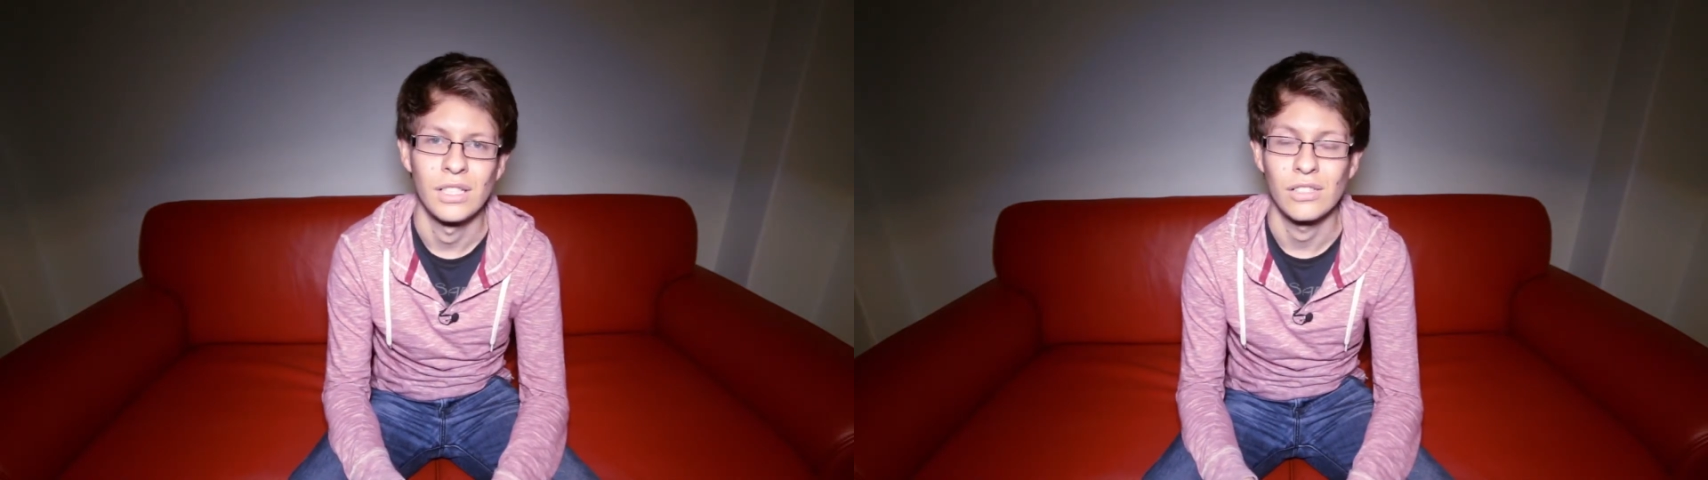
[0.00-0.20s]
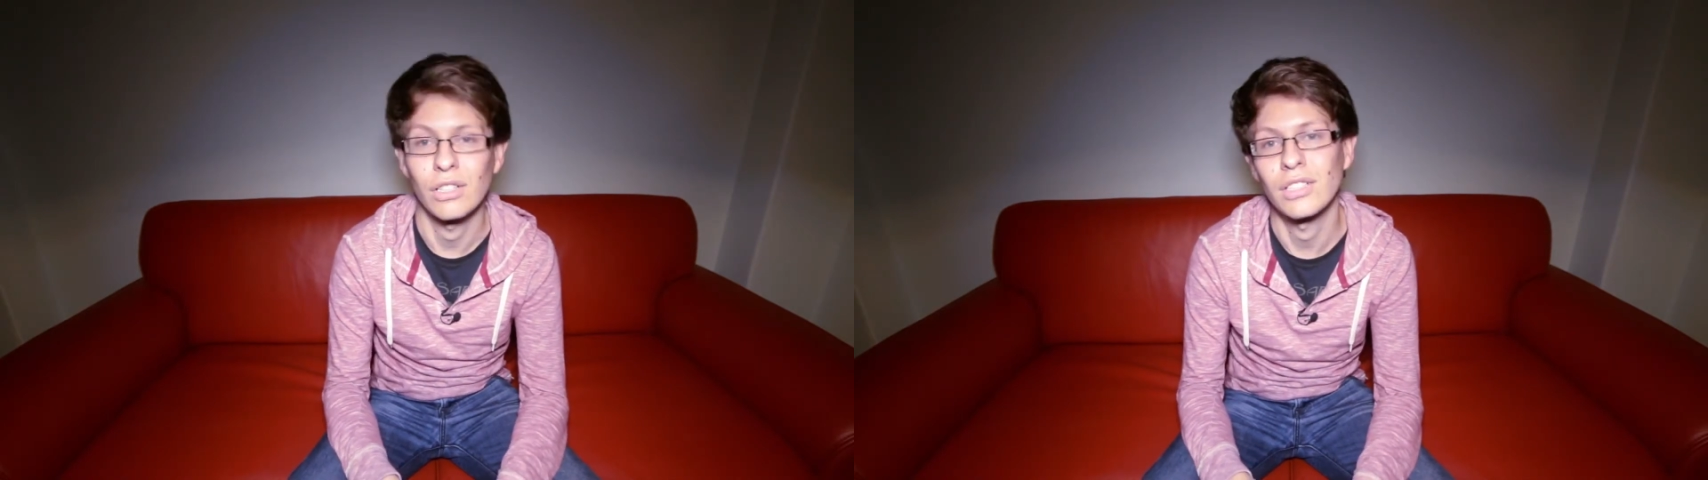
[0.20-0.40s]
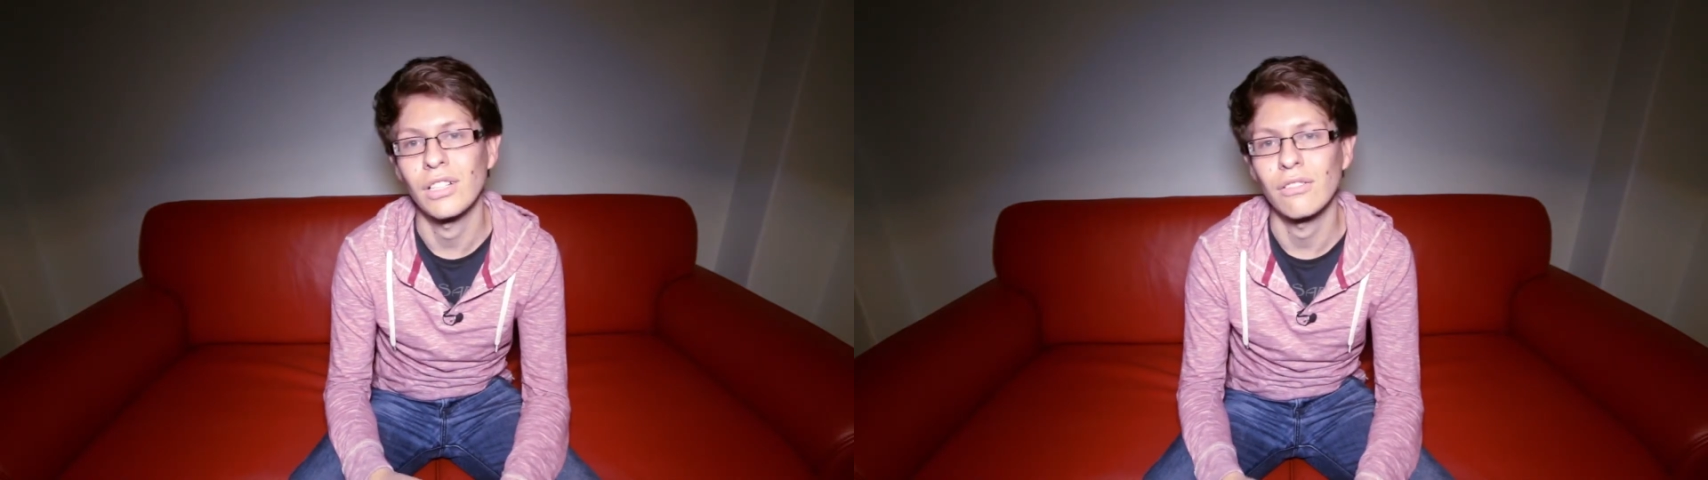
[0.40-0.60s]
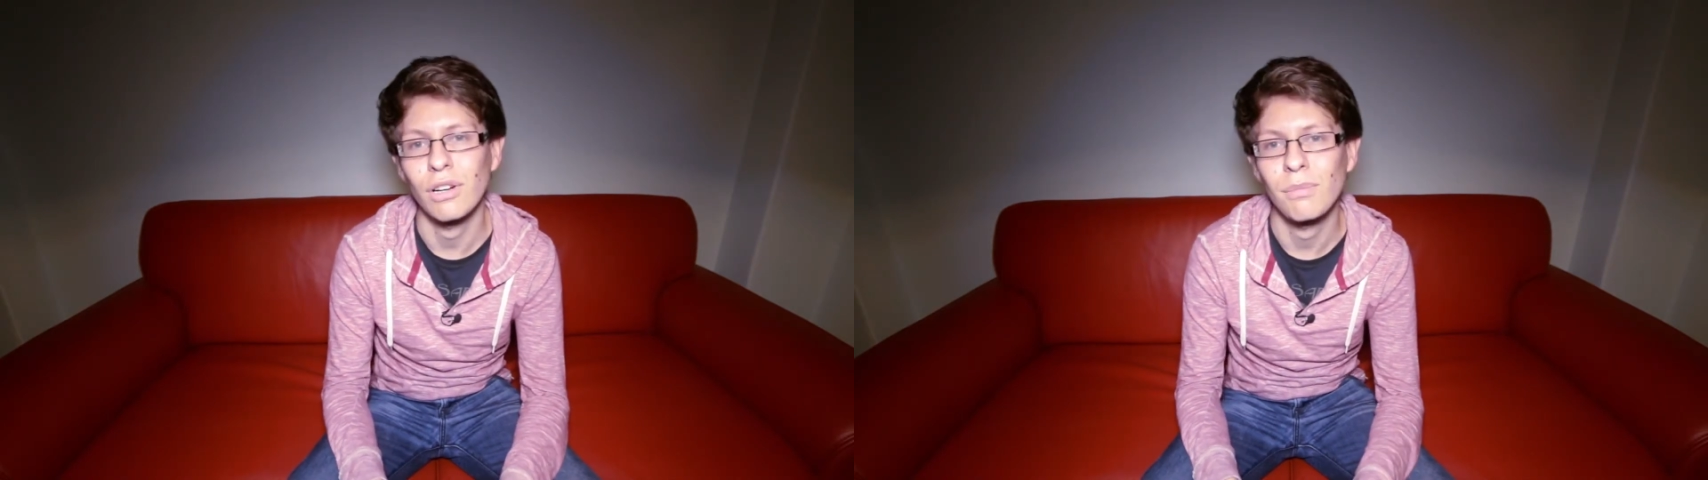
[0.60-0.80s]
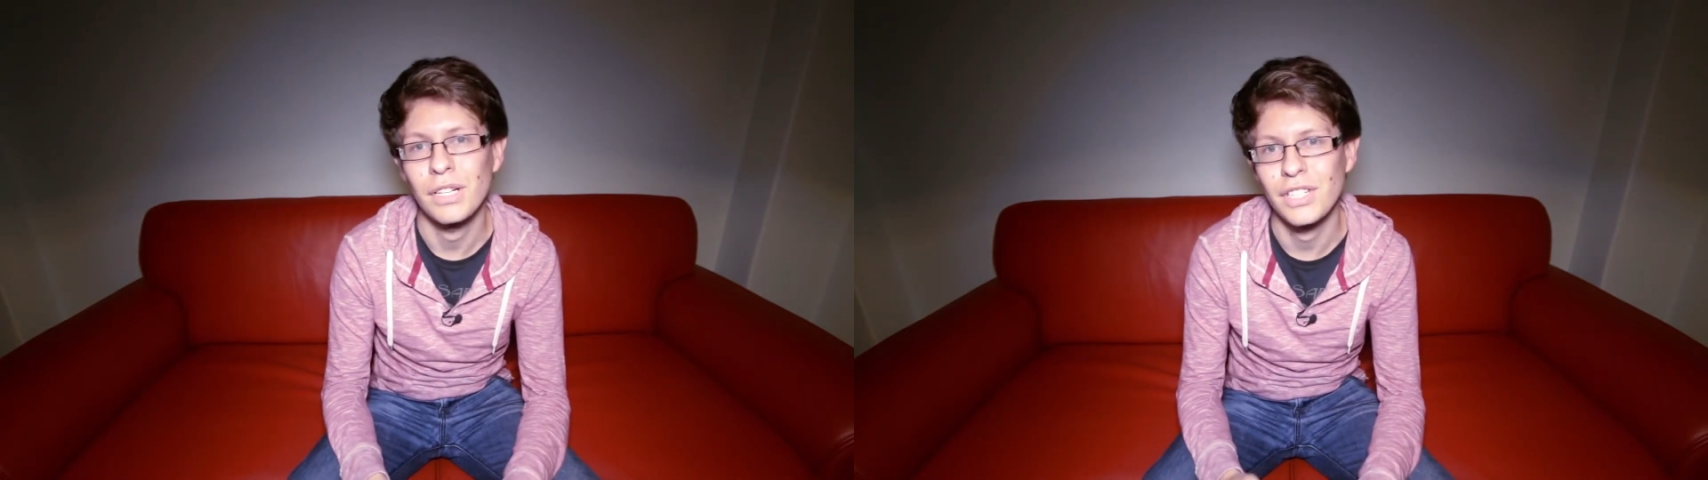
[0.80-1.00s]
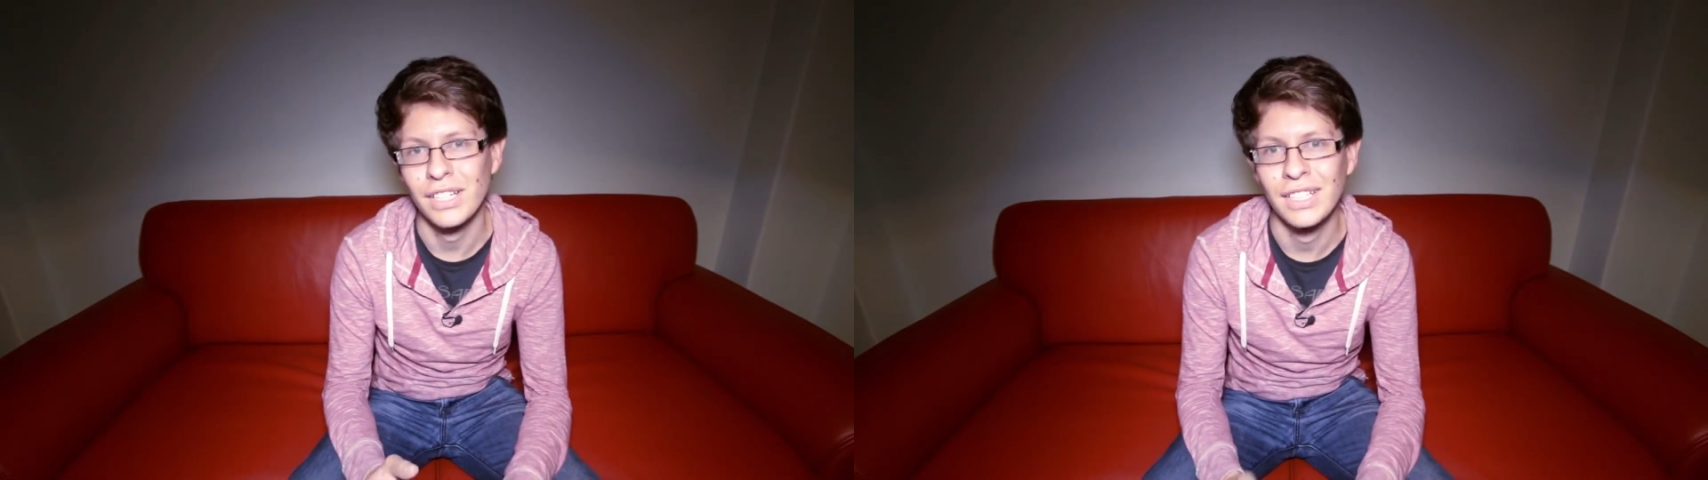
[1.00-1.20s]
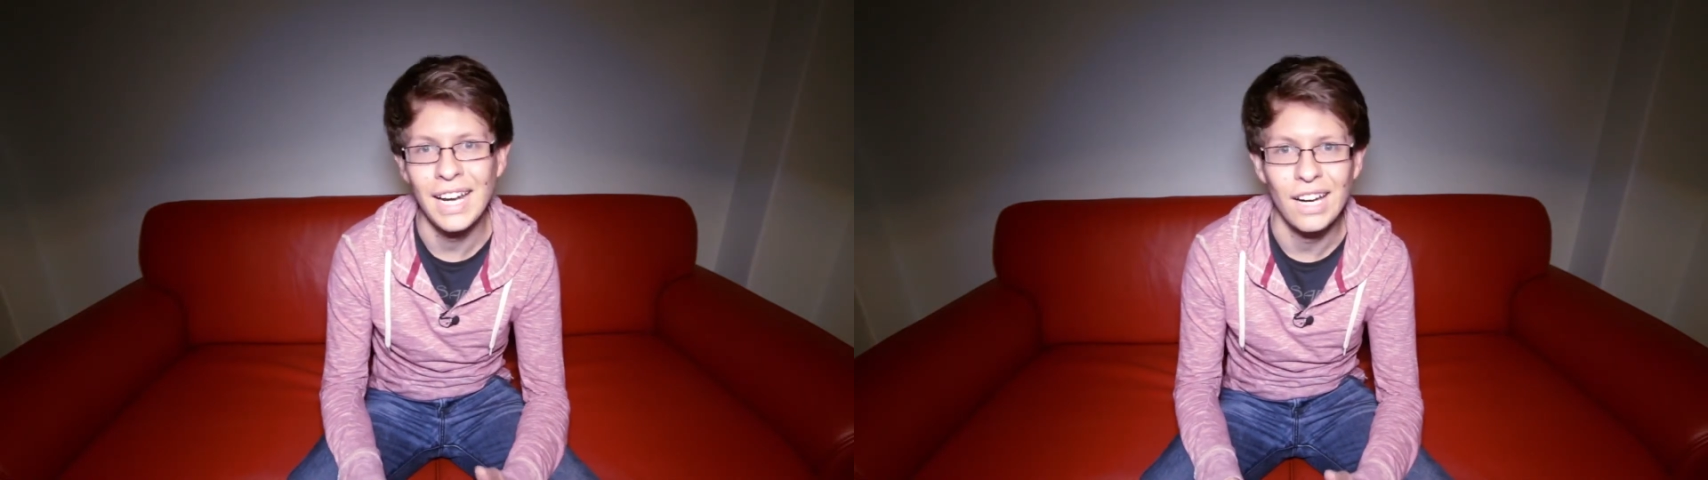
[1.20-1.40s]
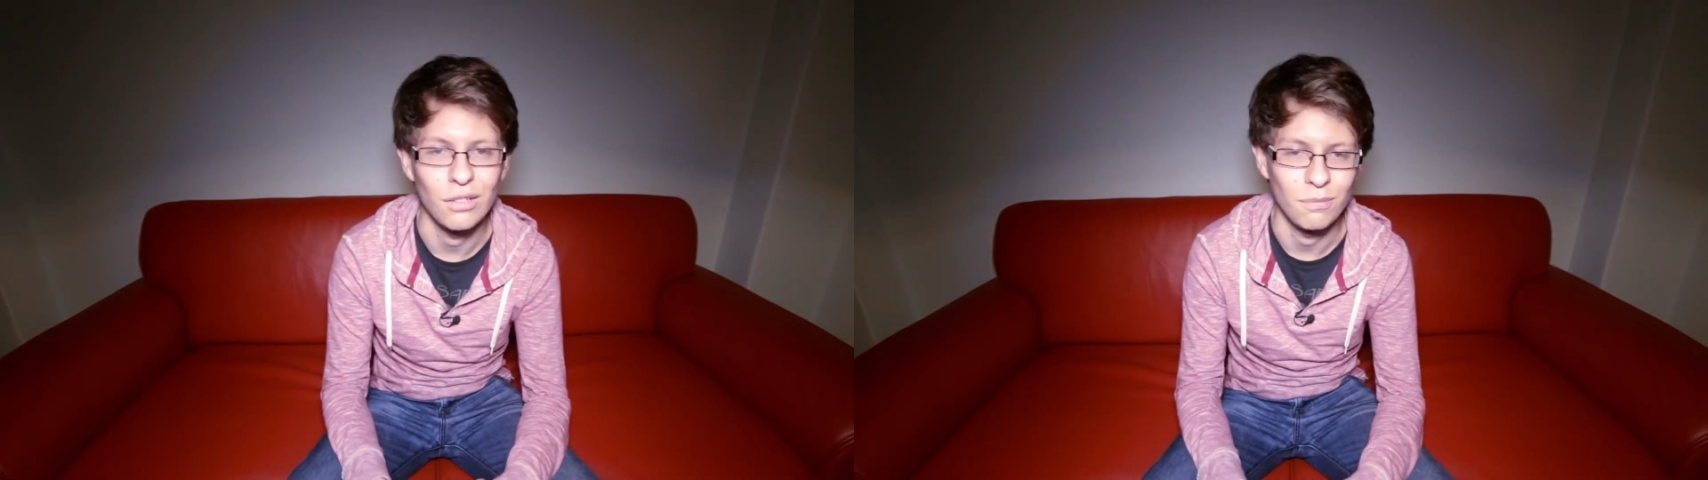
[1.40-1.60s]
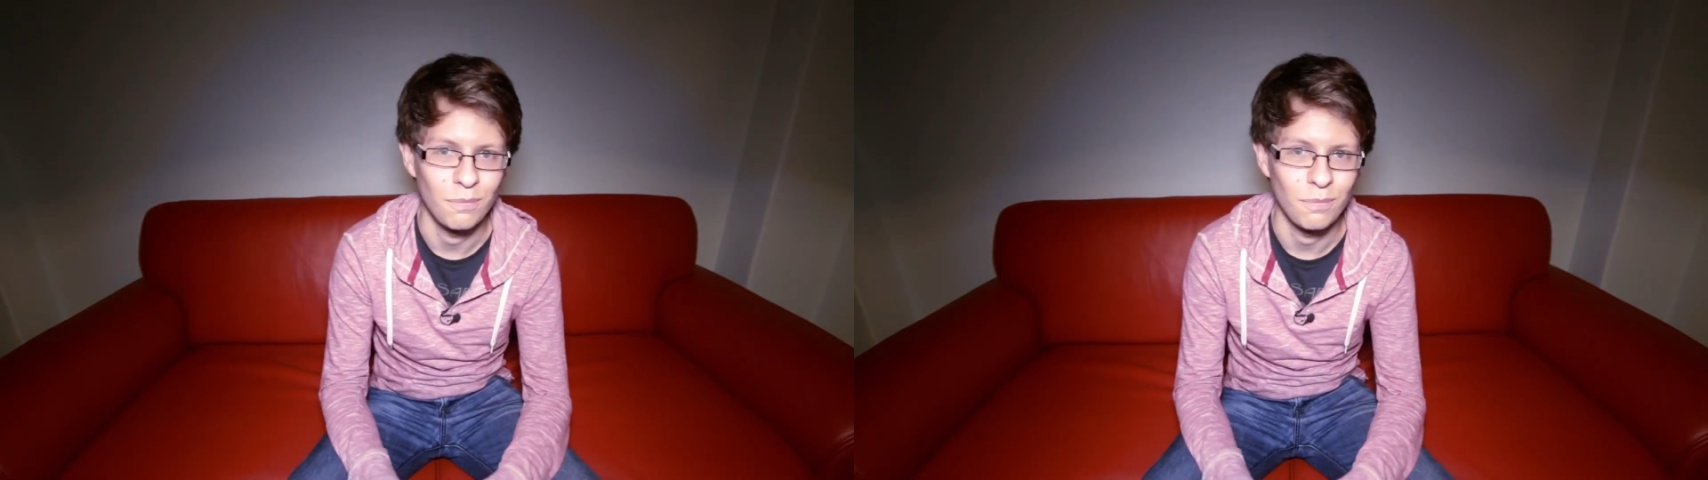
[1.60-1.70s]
So I totally recommend checking it out.